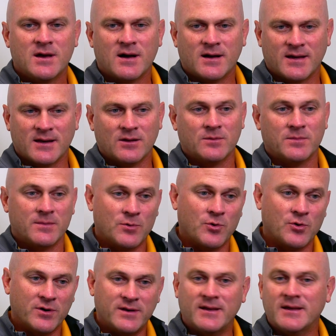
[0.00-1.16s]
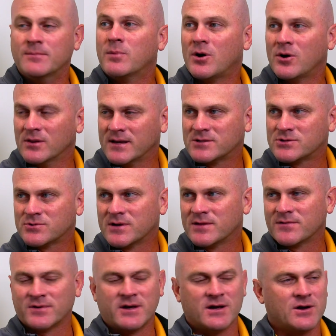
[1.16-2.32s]
get a little bit more deep ball leg strength
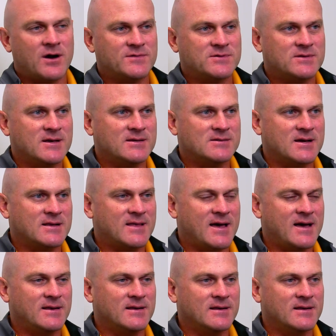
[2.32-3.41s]
for the kickoffs and things like that.